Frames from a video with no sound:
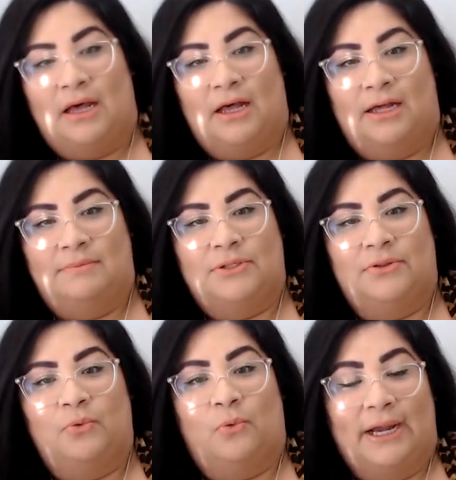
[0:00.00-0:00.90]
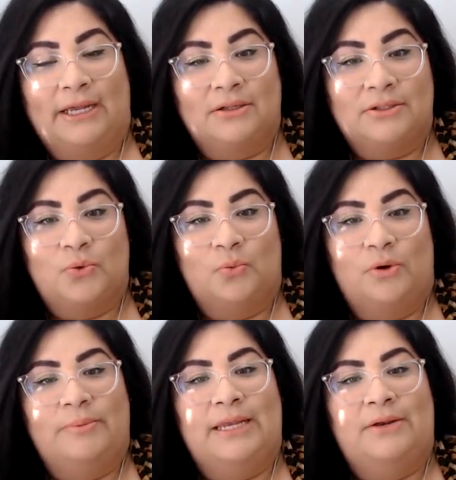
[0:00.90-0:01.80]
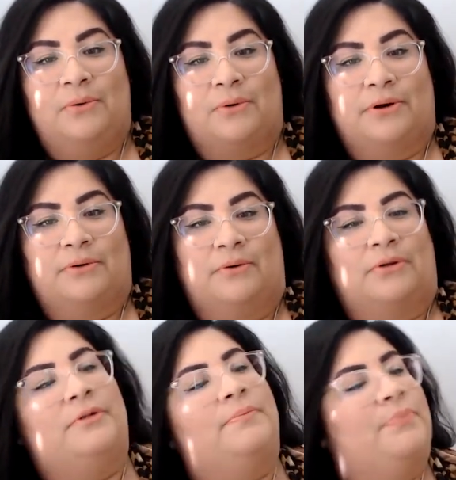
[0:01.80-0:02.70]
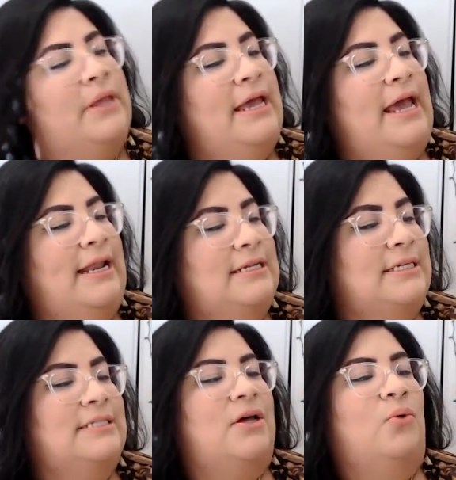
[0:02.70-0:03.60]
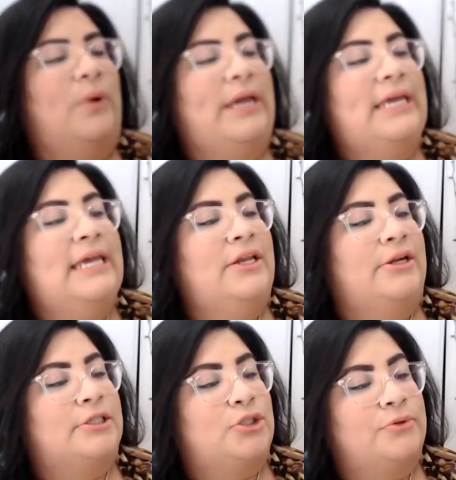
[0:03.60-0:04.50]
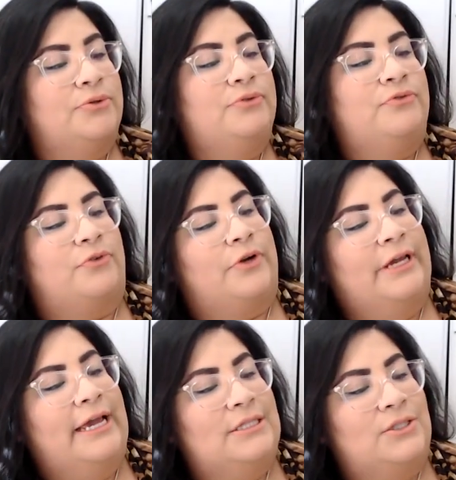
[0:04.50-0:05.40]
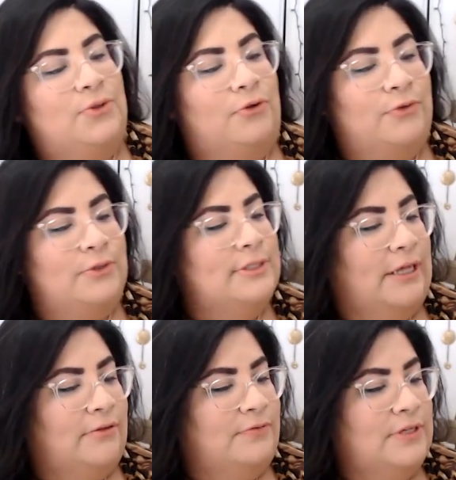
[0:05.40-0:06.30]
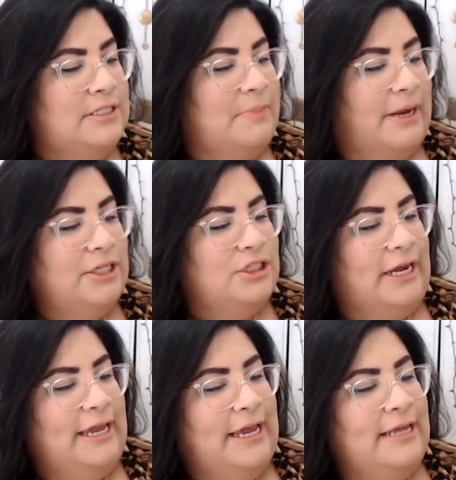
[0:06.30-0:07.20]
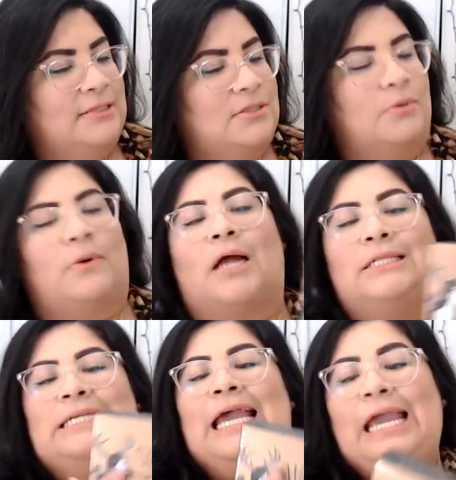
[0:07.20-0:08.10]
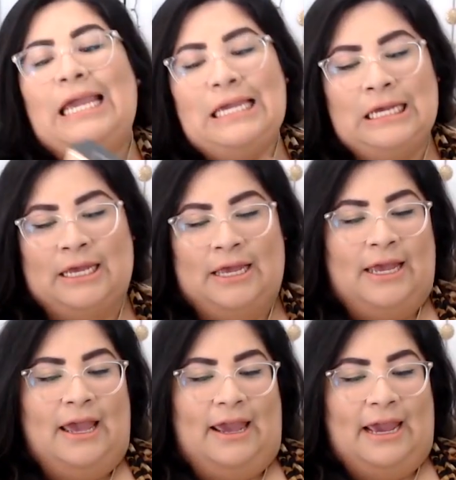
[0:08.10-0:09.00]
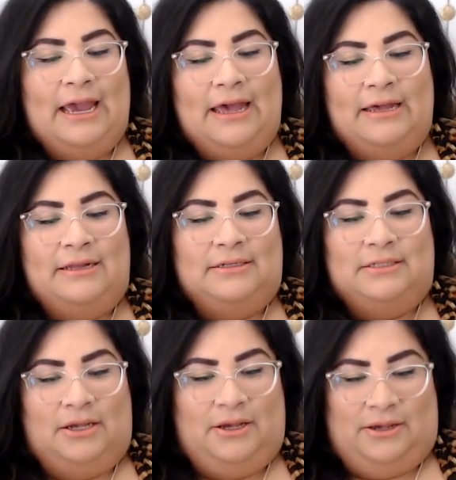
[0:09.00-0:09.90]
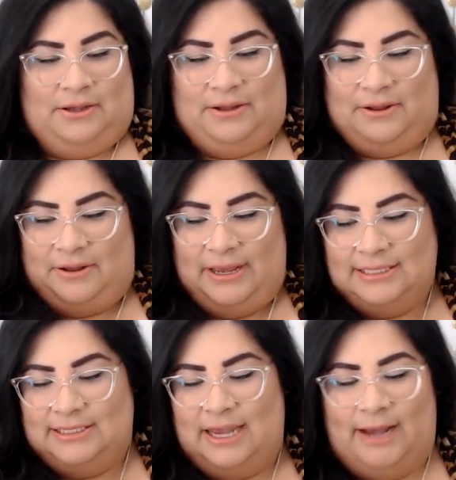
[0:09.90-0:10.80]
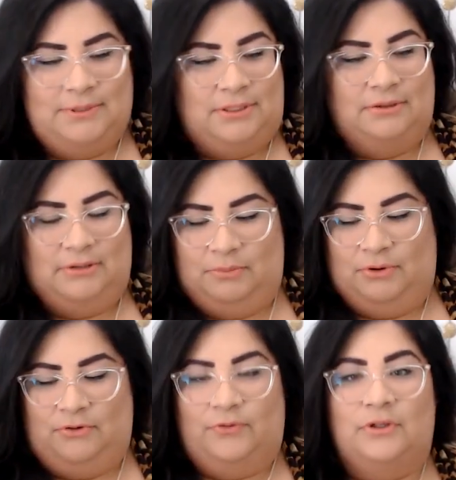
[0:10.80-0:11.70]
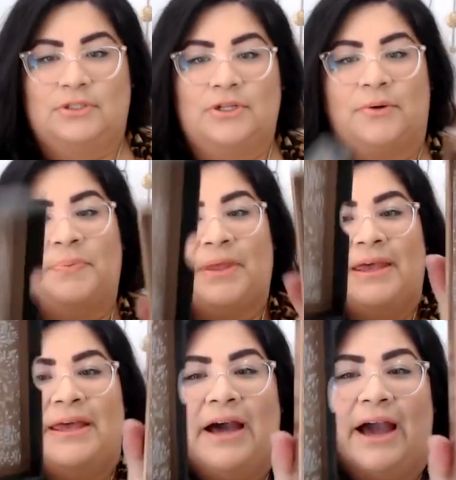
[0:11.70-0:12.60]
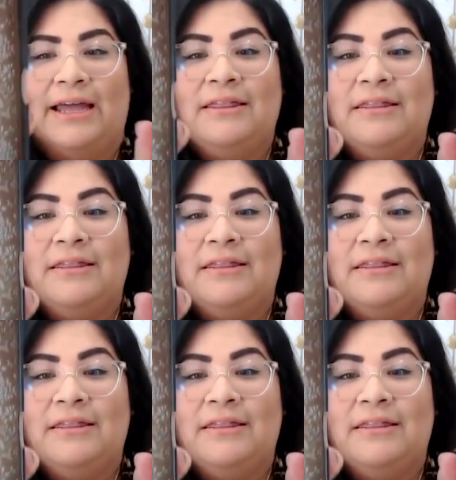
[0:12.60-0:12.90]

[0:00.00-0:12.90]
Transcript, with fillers: Um, so the Wild Woman Oracle. And it says, awaken your true, free, and soulful self. This is by Cheyenne Zarate. And it's absolutely beautiful. So I